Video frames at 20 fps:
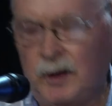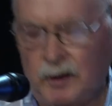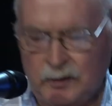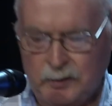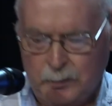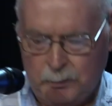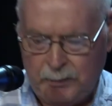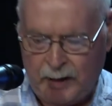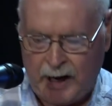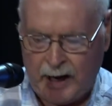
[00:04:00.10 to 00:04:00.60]
in
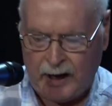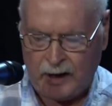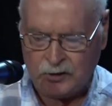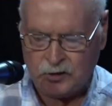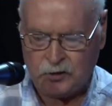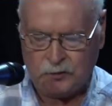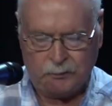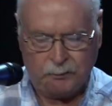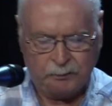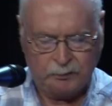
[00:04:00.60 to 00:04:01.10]
the
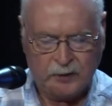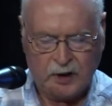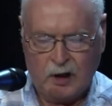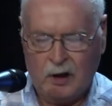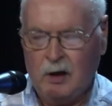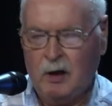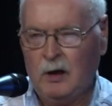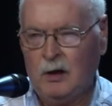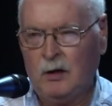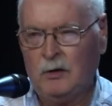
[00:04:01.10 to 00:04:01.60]
past.
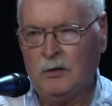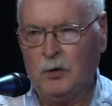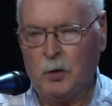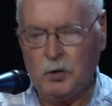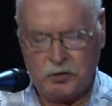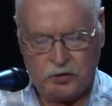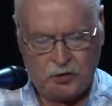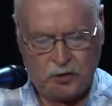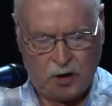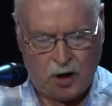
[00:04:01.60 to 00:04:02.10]

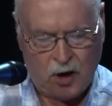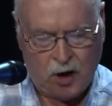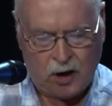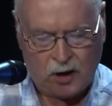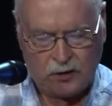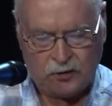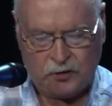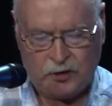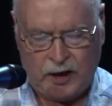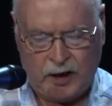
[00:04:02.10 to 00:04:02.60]
Those
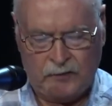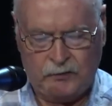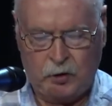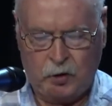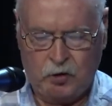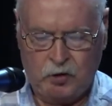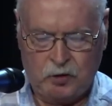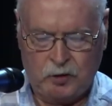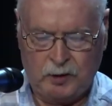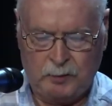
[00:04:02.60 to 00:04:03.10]
talks have
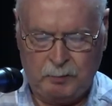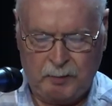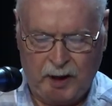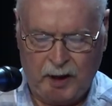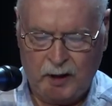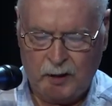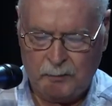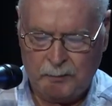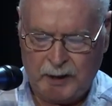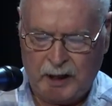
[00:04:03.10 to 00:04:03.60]
usually
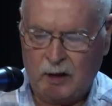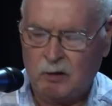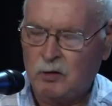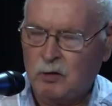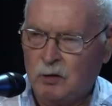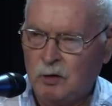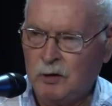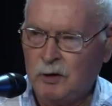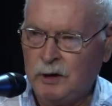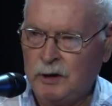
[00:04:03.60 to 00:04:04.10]
been about
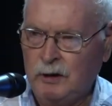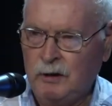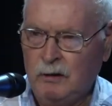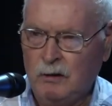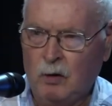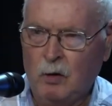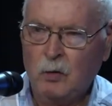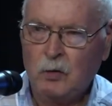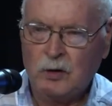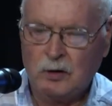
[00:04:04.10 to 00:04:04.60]
early
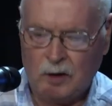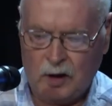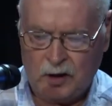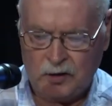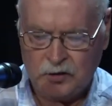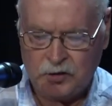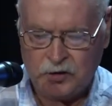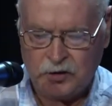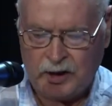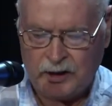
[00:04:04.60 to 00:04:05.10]
Oak
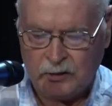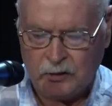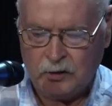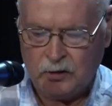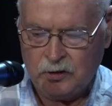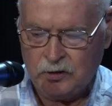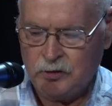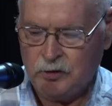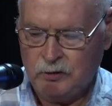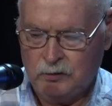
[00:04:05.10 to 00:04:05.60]
Lodge
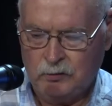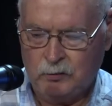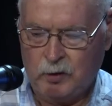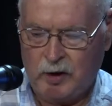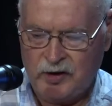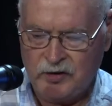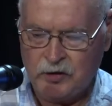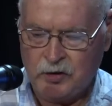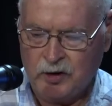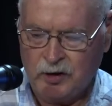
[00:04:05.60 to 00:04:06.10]
settlers,
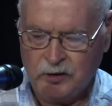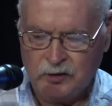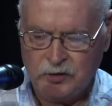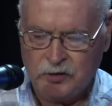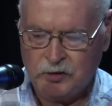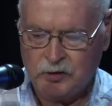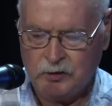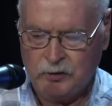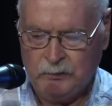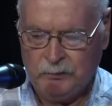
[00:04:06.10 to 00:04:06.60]

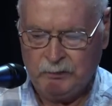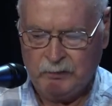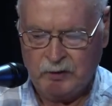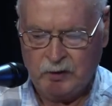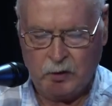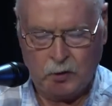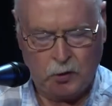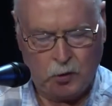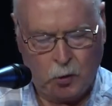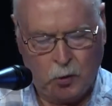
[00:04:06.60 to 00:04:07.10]
residents,
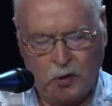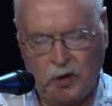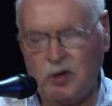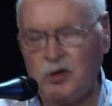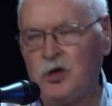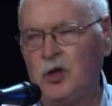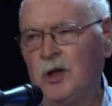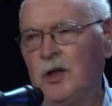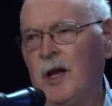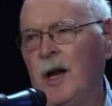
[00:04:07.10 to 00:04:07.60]
their
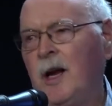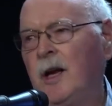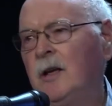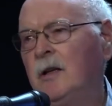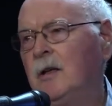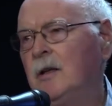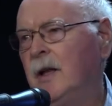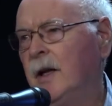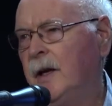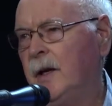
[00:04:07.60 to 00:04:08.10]
donation
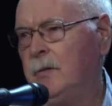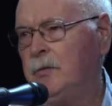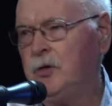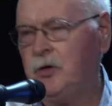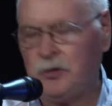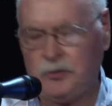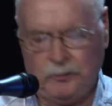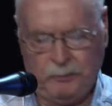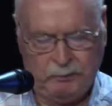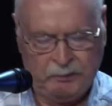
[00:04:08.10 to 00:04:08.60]
land
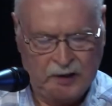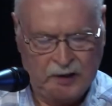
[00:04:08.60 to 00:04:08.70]
claims,